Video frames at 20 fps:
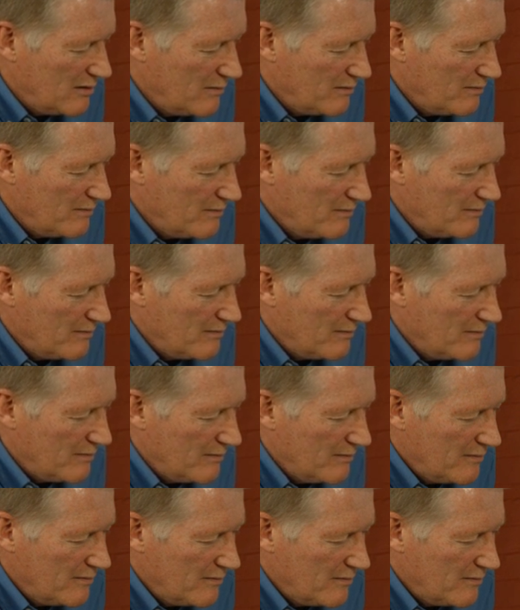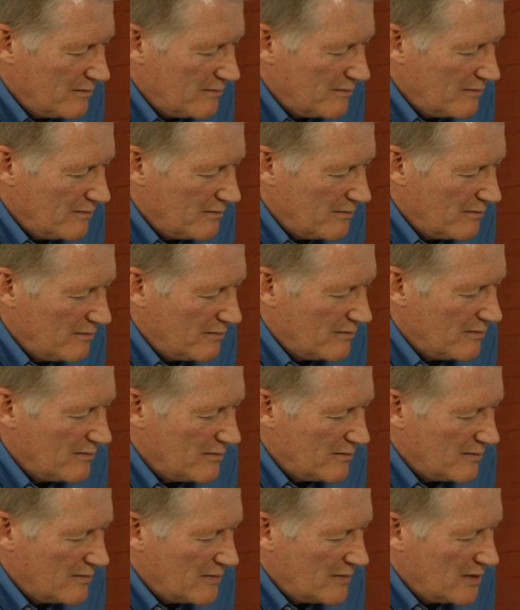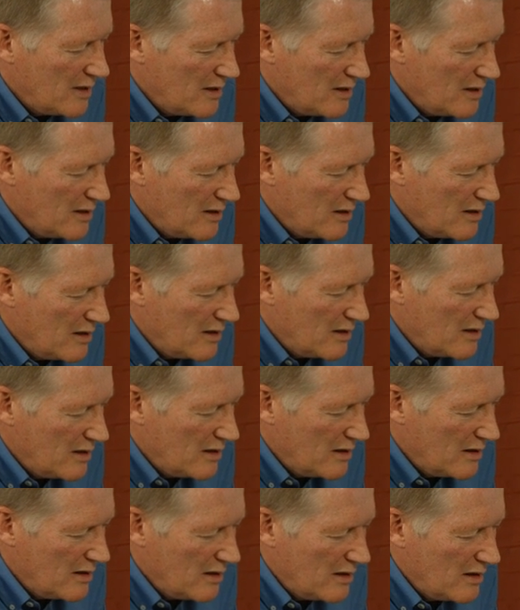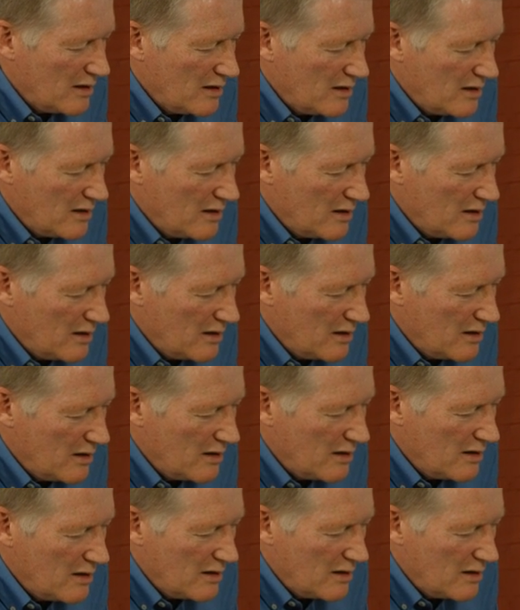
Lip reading: No one is speaking in this clip.